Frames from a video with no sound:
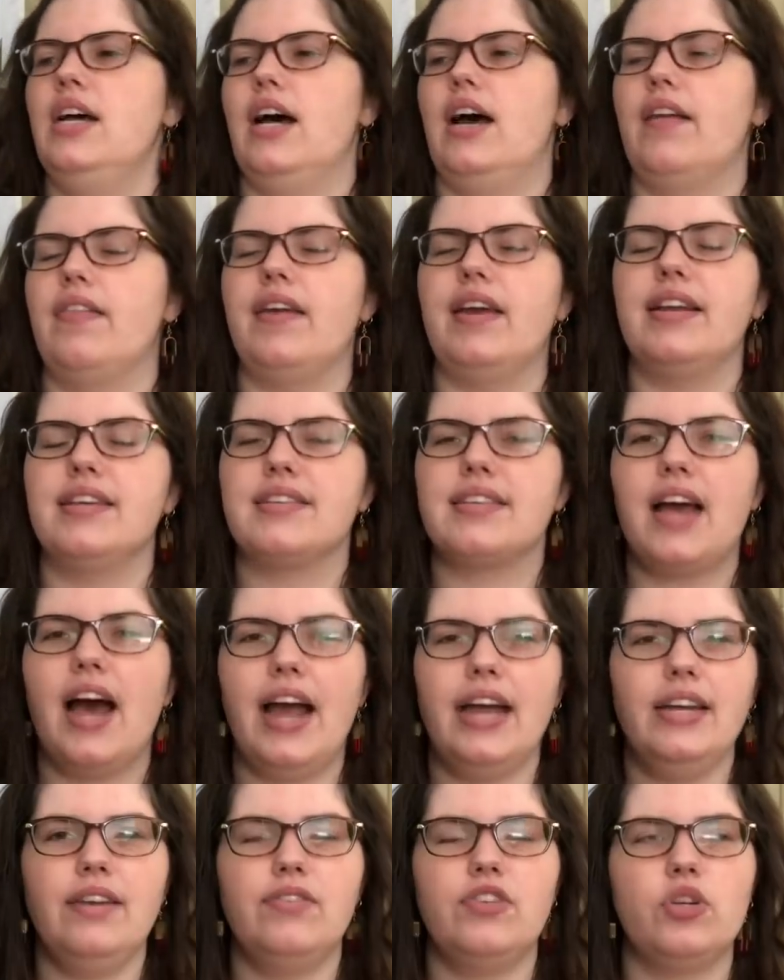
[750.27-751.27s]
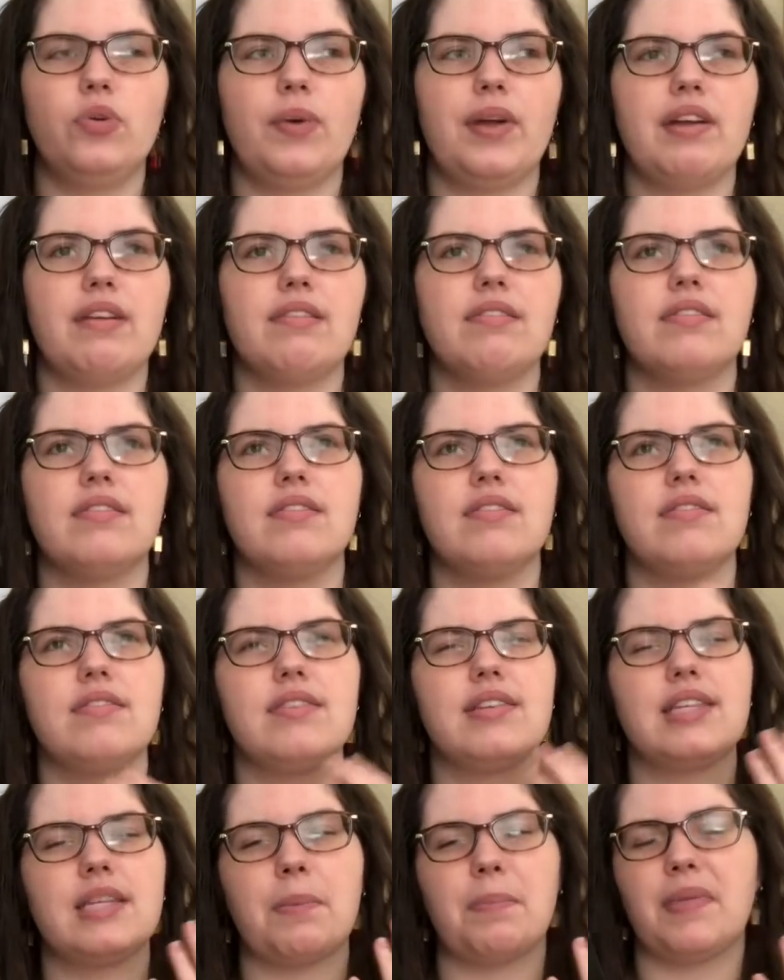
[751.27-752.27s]
that is kind of doing
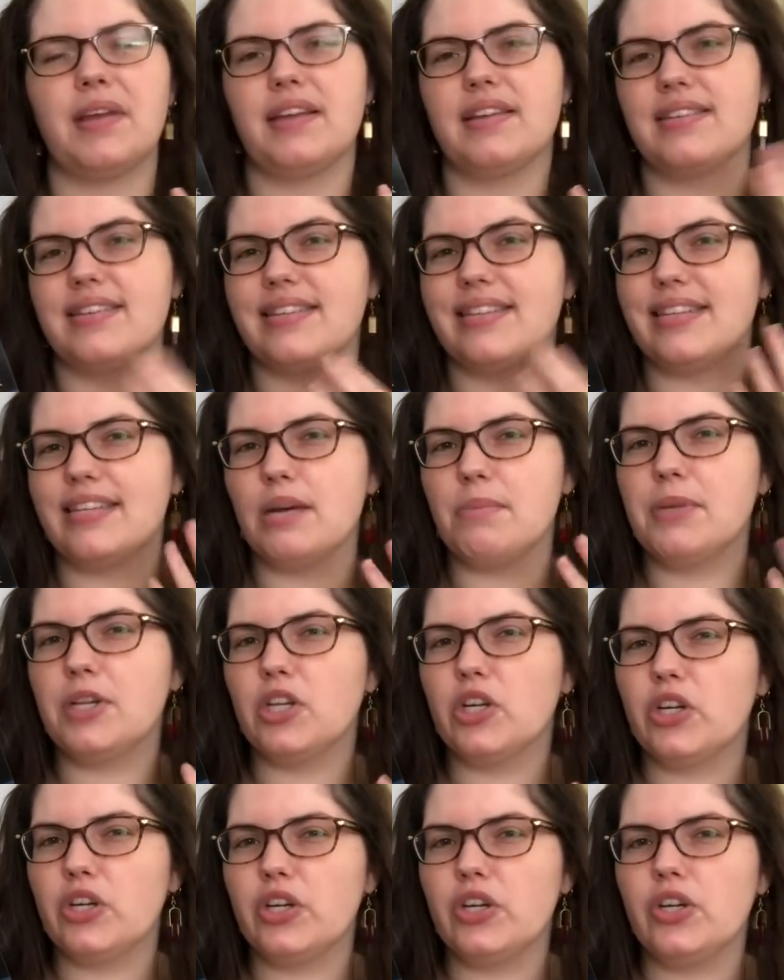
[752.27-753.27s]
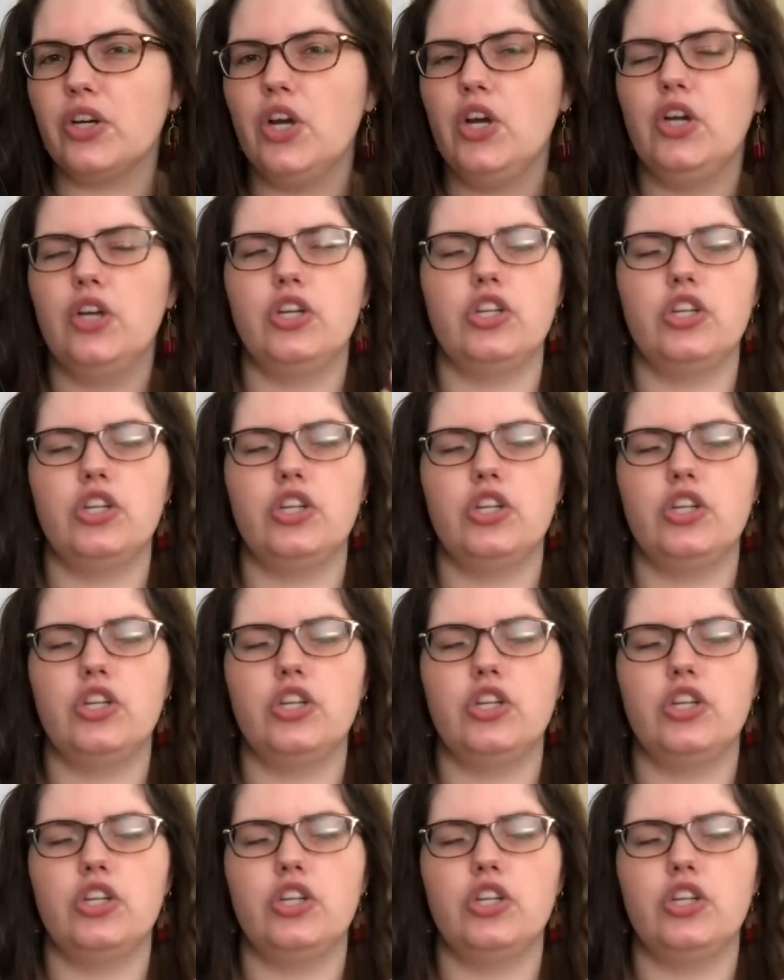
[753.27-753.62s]
something similar